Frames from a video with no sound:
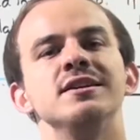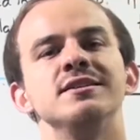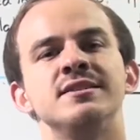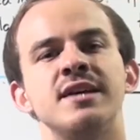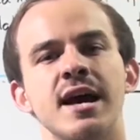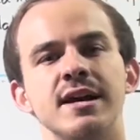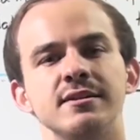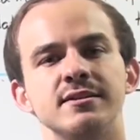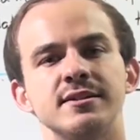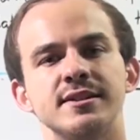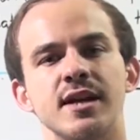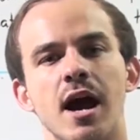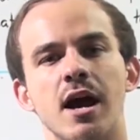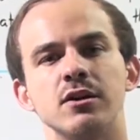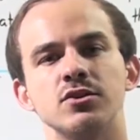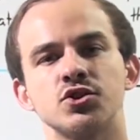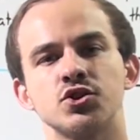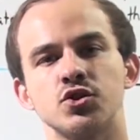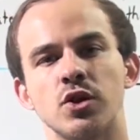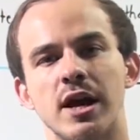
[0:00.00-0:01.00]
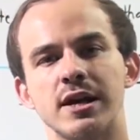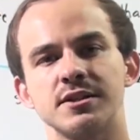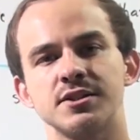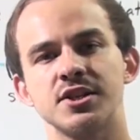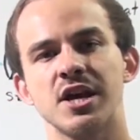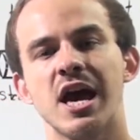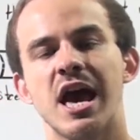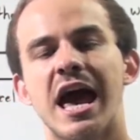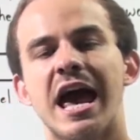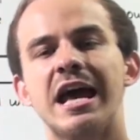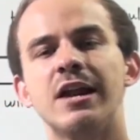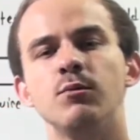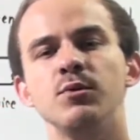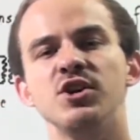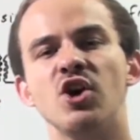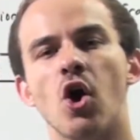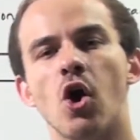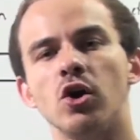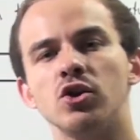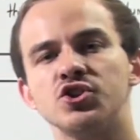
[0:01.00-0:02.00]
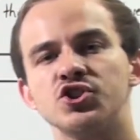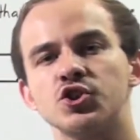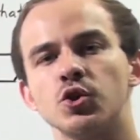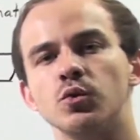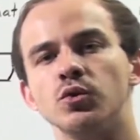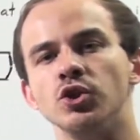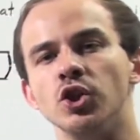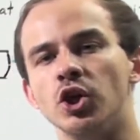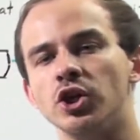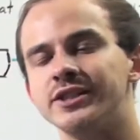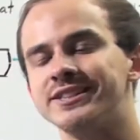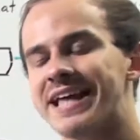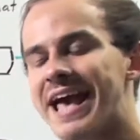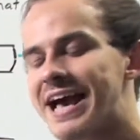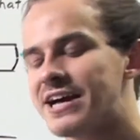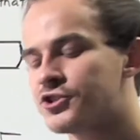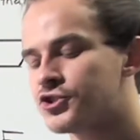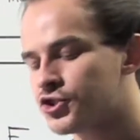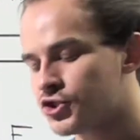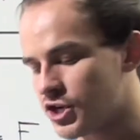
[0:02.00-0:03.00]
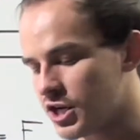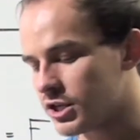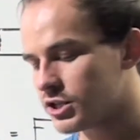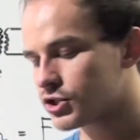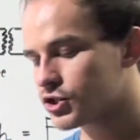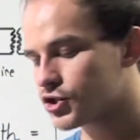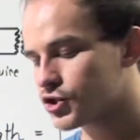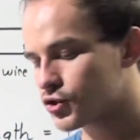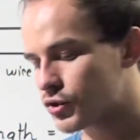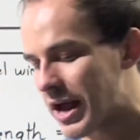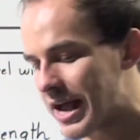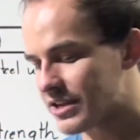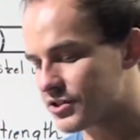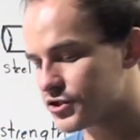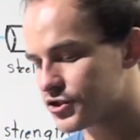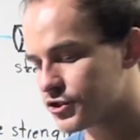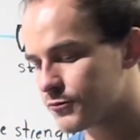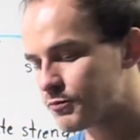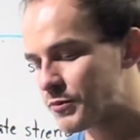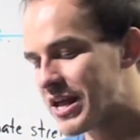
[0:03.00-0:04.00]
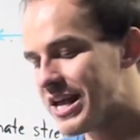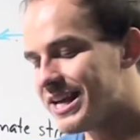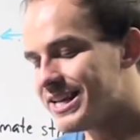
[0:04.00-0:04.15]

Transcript: tensile stress, and we also looked at shear stress.